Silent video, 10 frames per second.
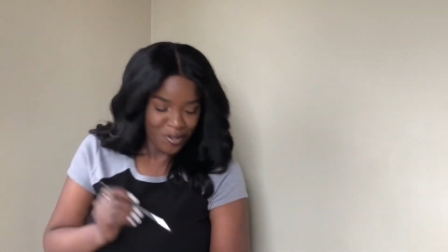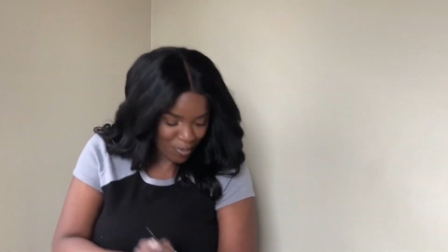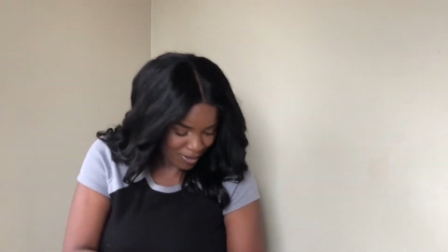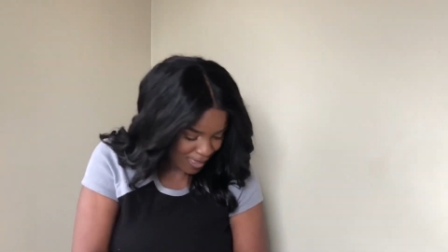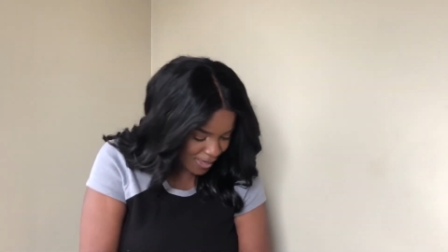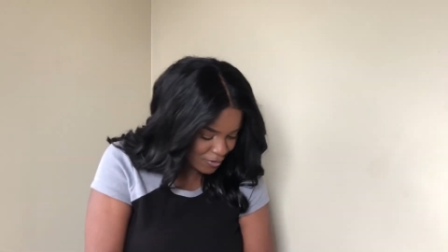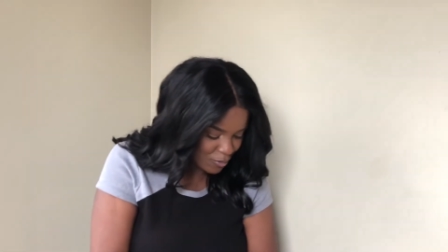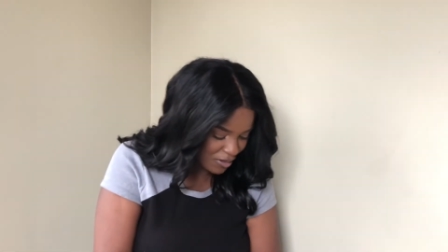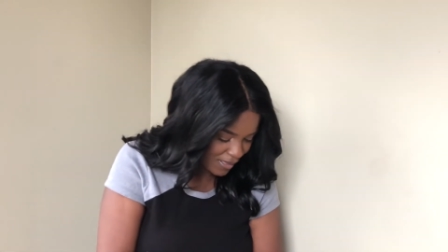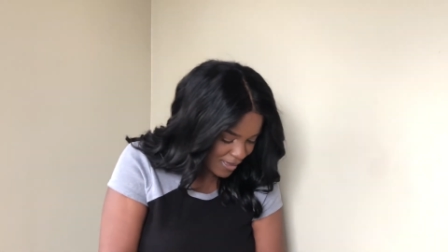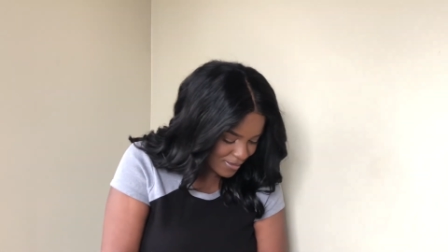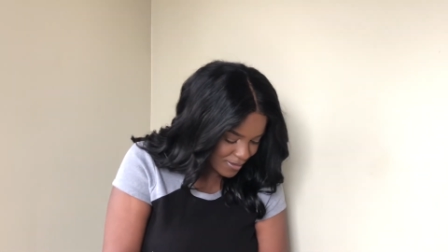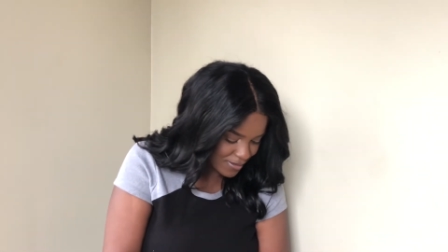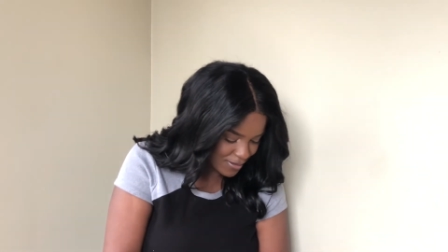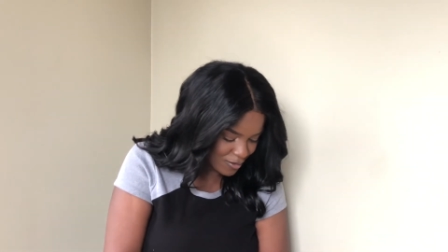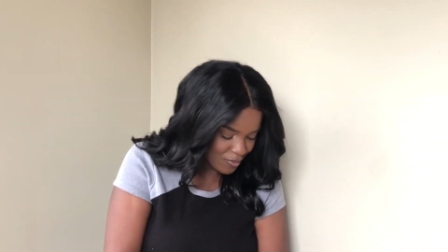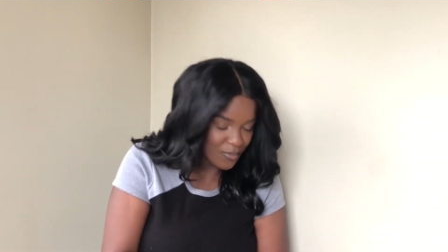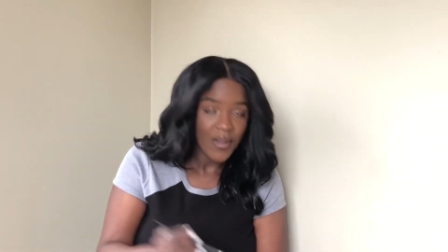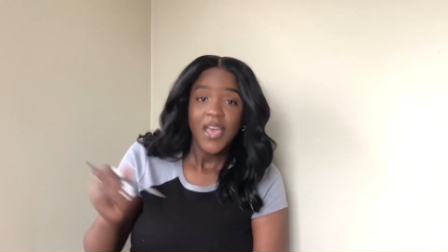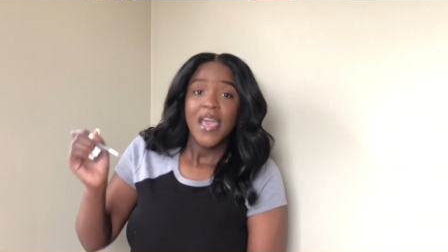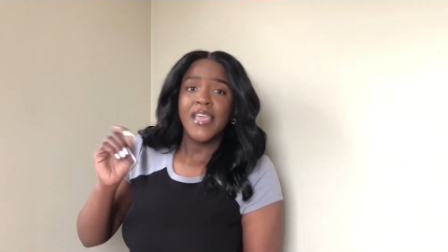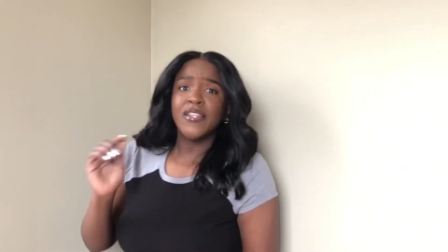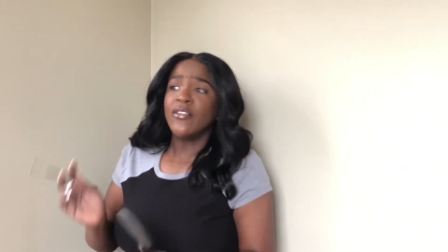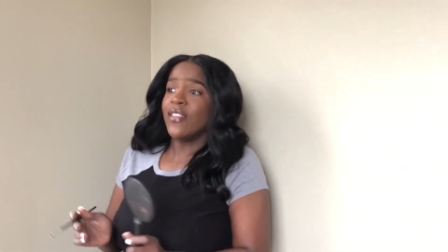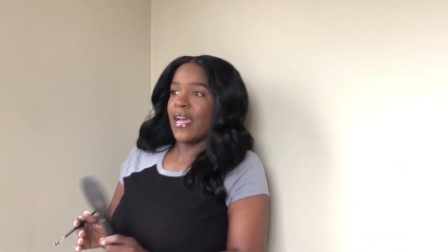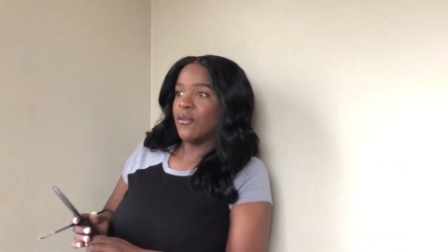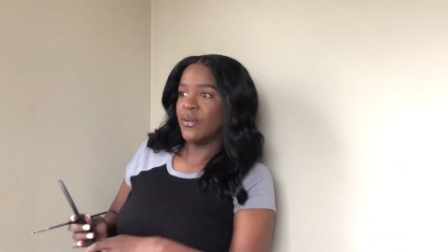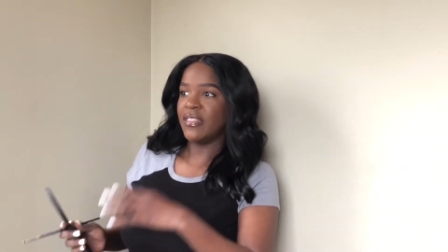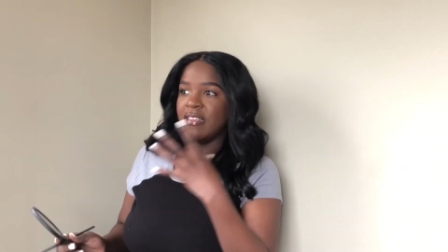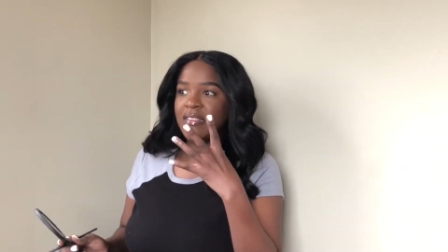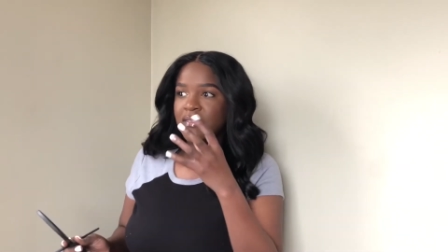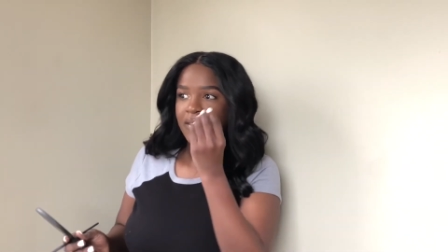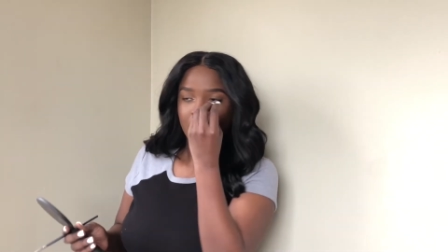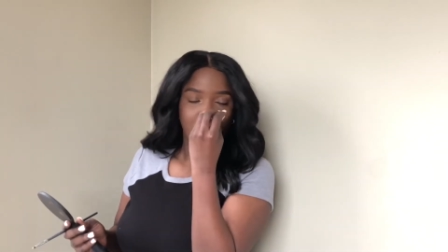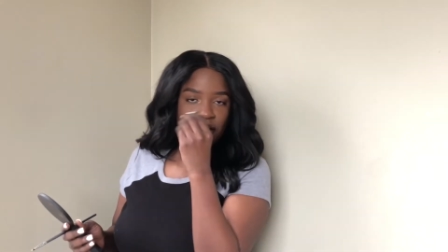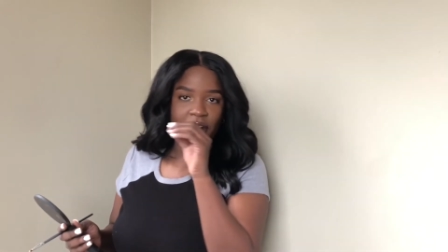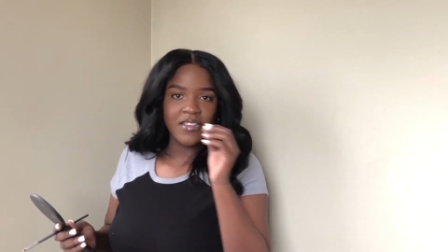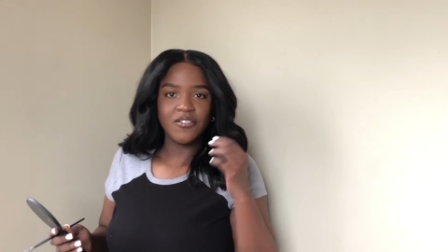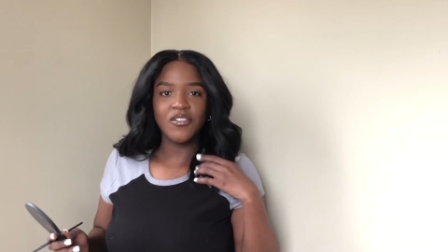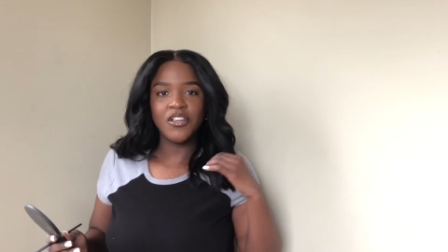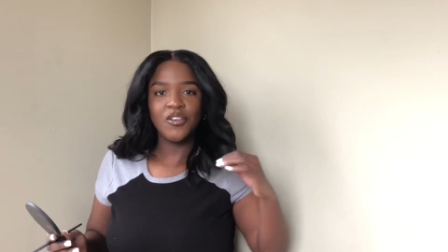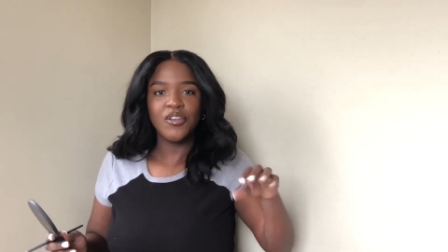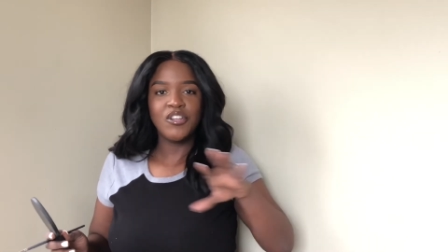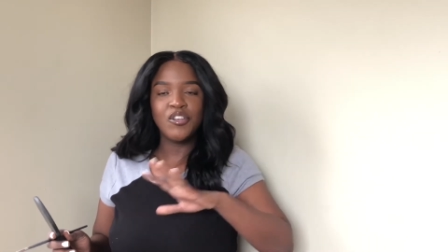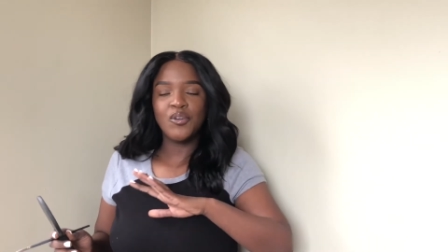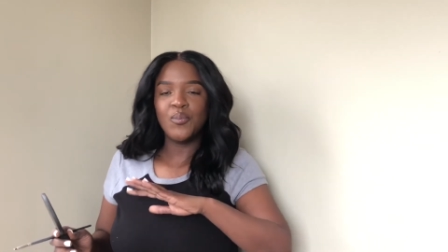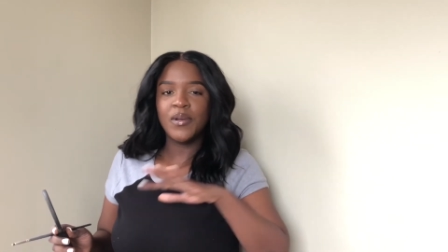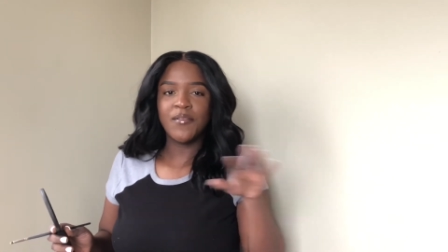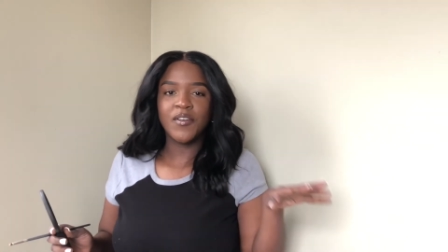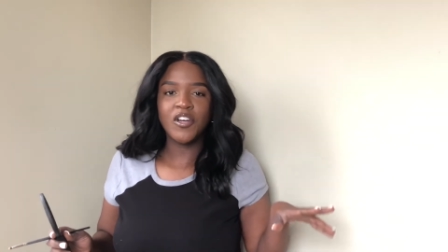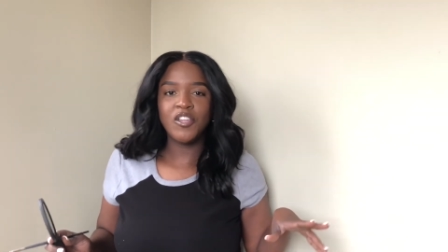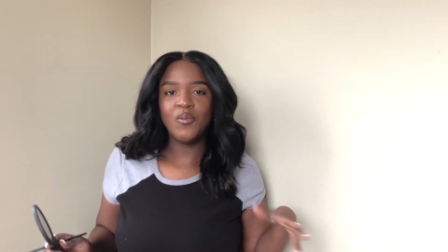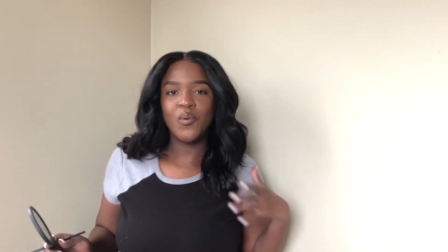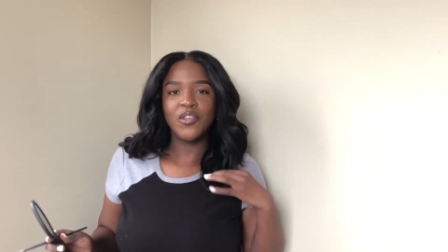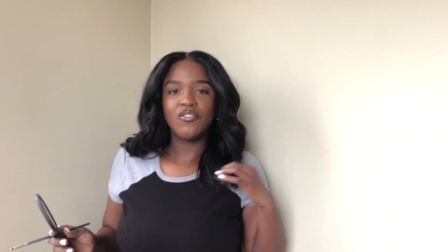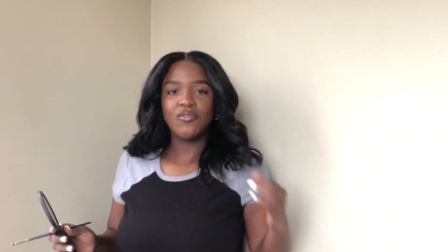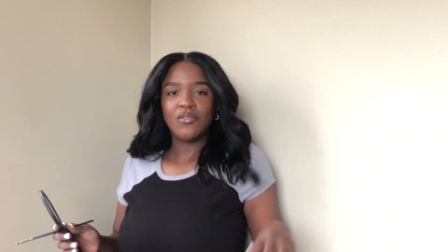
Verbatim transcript: to do a lot. Do a lot, sis. Do, and like with this inner eye tear duct, you can do whatever color you want to.